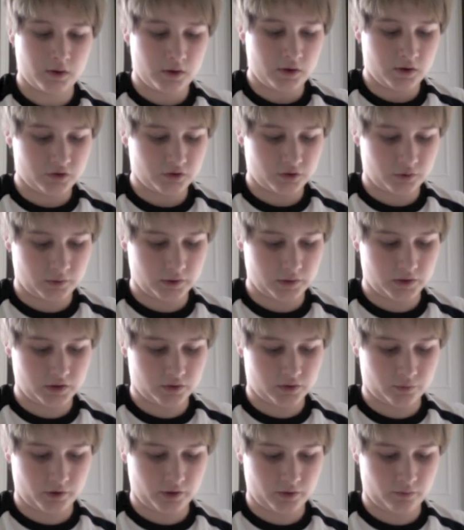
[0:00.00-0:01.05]
So we just
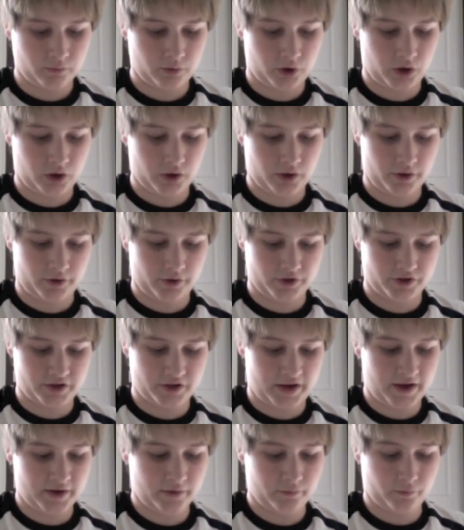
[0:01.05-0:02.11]
went and bought another
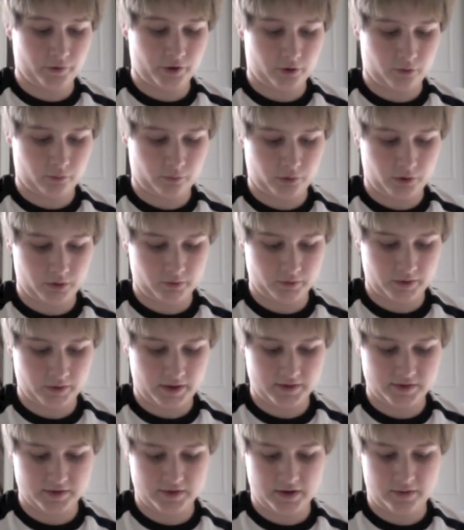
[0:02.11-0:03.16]
set, and we don't play with
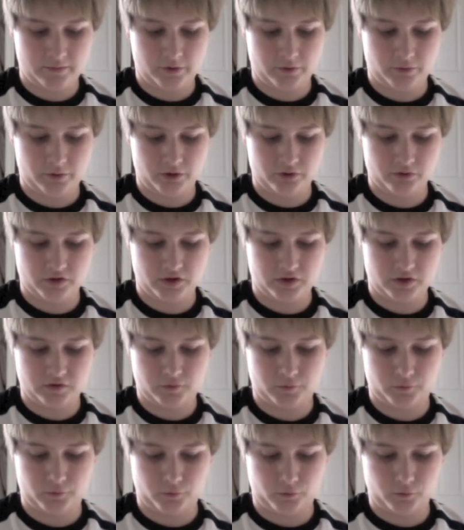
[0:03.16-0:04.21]
that set, but we use it
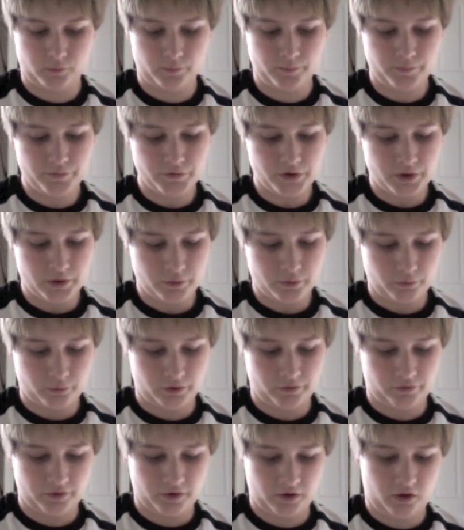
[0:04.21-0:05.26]
to
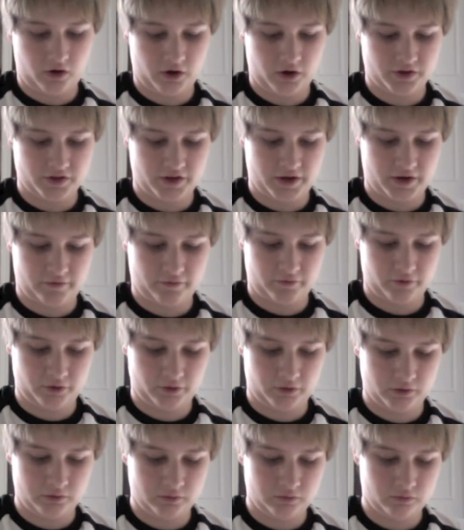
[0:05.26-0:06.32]
refill our set if
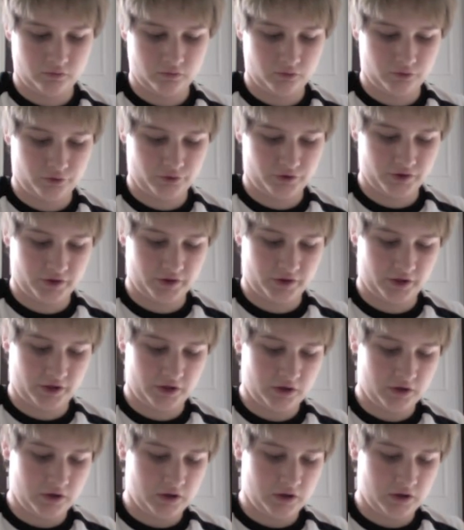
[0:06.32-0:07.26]
we lose any